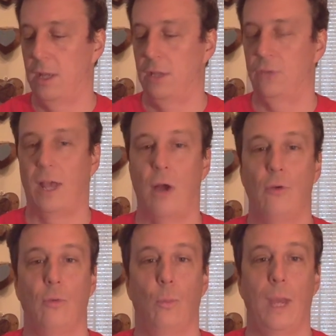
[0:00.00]

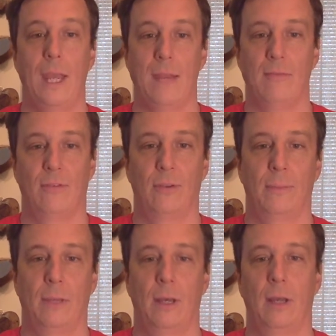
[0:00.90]
sound wave,
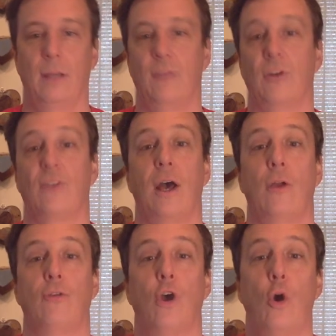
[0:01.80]
different
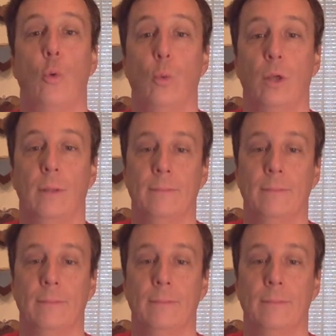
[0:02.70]
sound tone.